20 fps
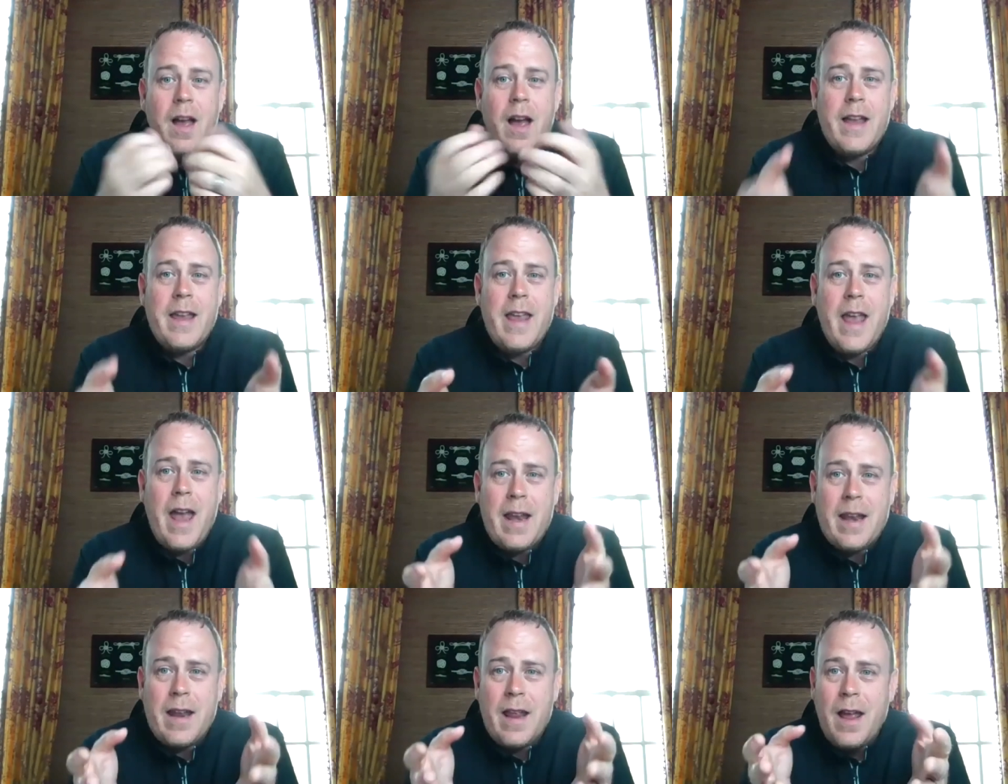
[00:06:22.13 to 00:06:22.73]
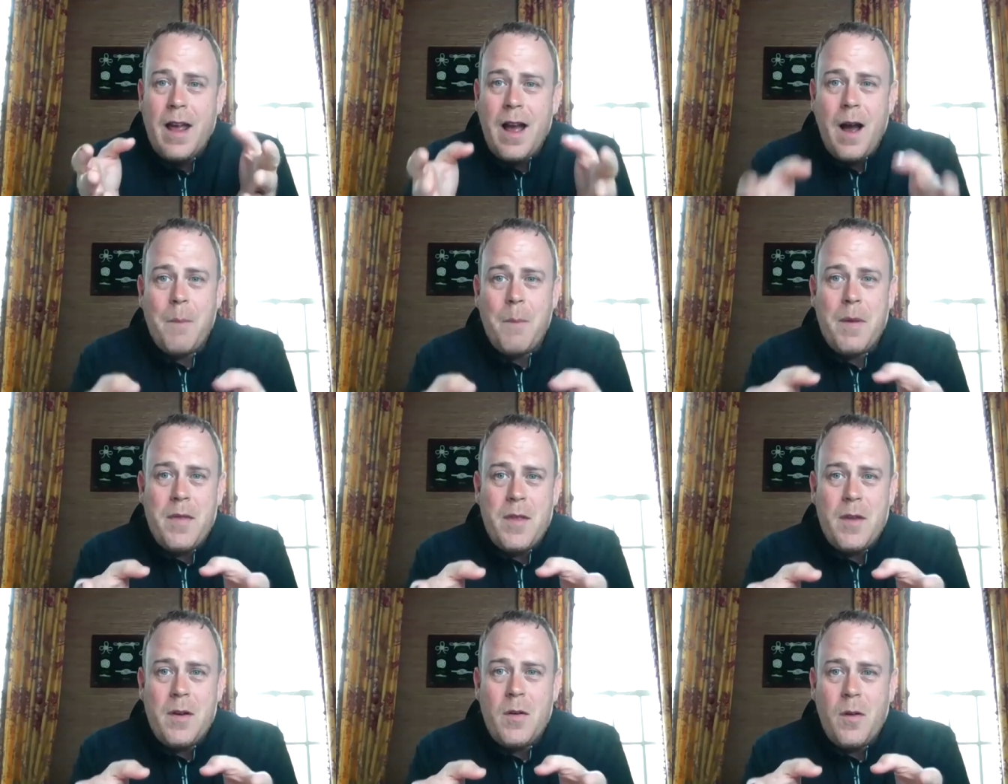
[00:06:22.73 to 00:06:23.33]
Again, up
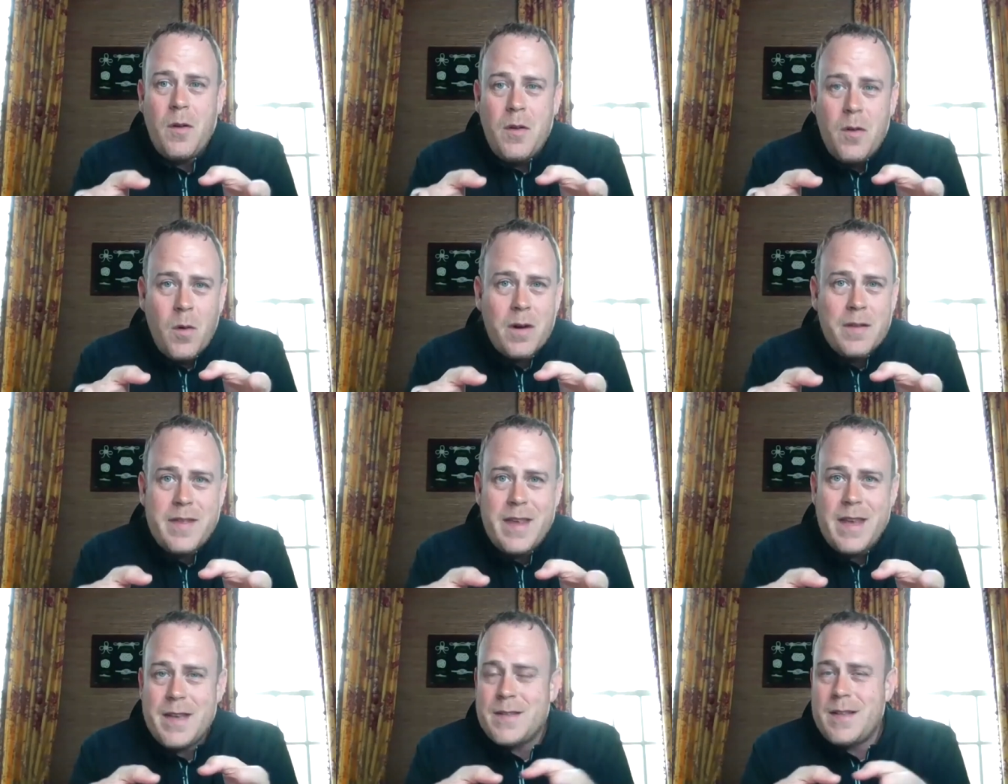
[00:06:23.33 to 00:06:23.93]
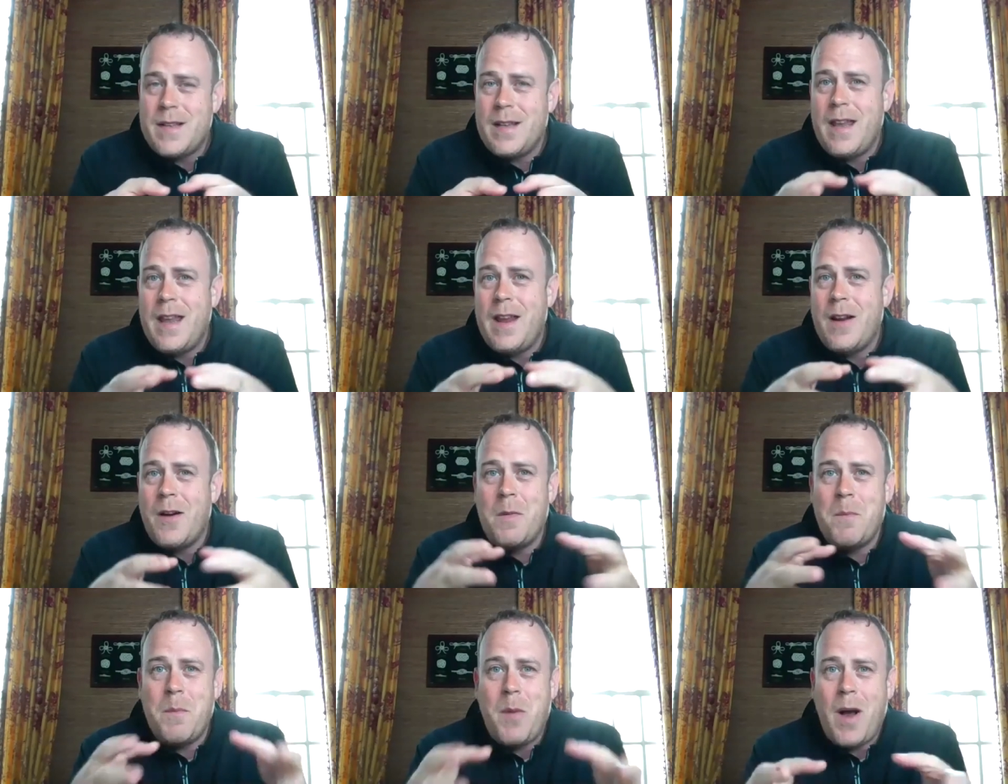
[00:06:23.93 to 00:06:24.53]
in the Northeast
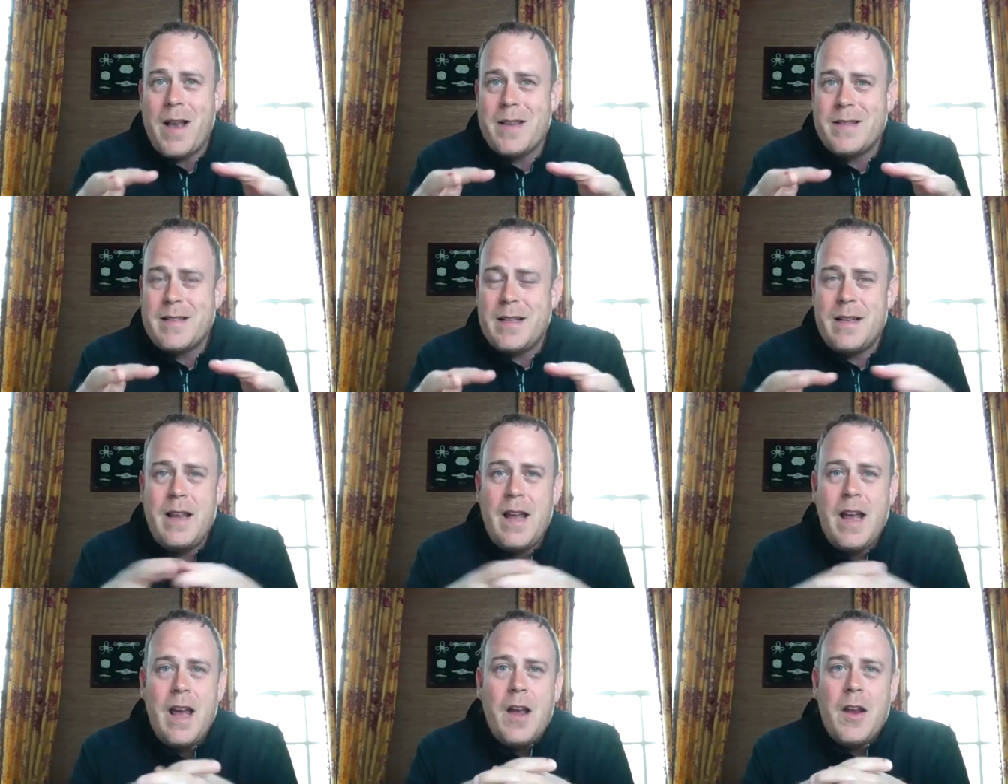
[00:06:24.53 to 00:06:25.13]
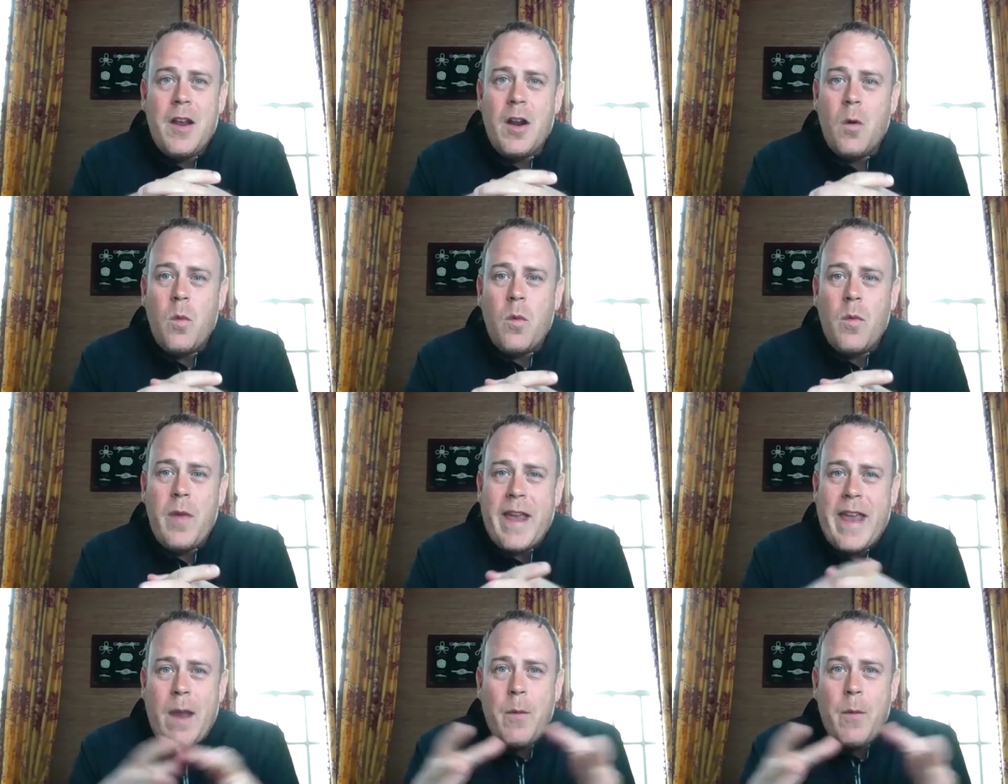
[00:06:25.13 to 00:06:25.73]
here in Boston, you know,
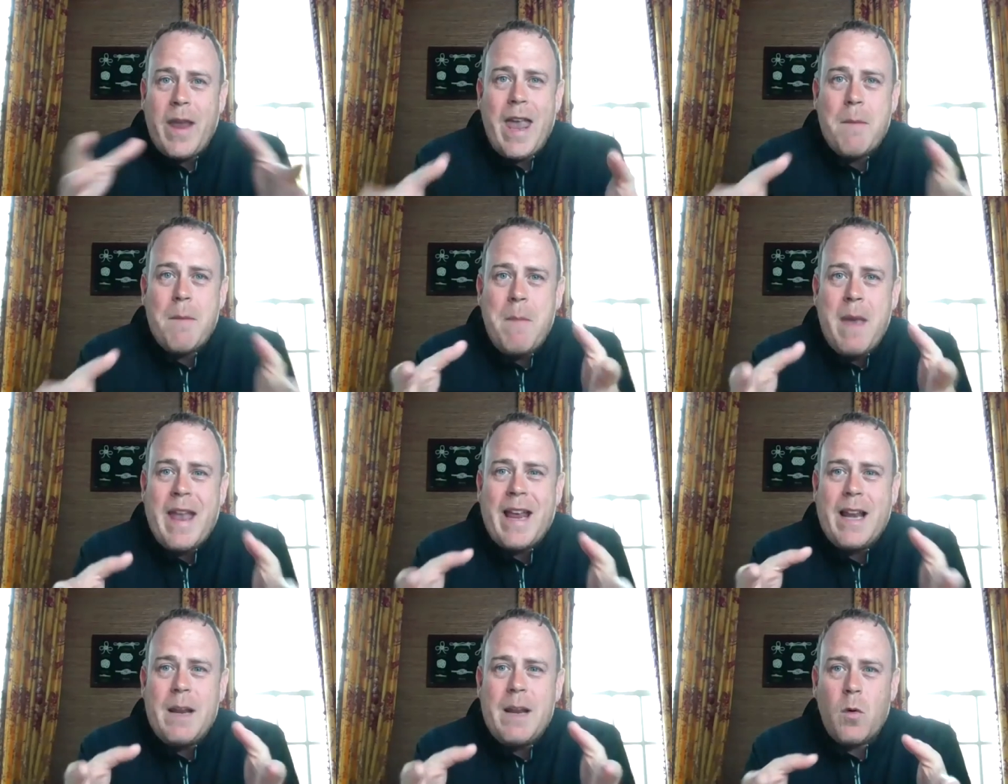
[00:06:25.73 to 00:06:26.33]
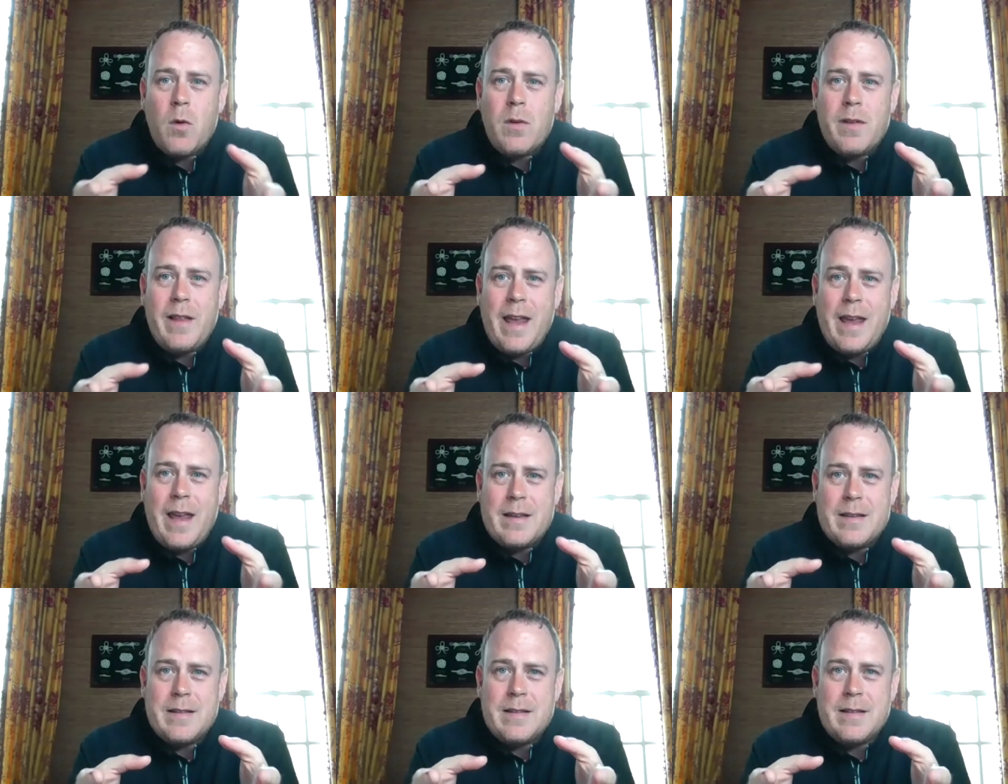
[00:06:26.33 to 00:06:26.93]
they, we can't make any more
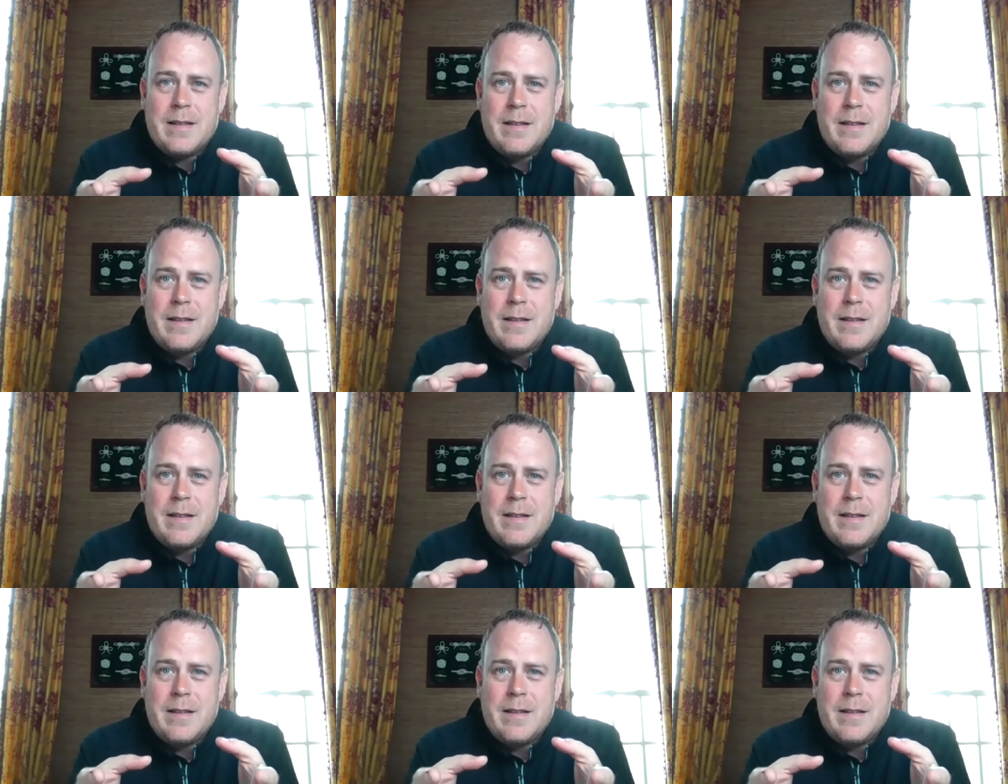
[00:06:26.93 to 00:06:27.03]
land,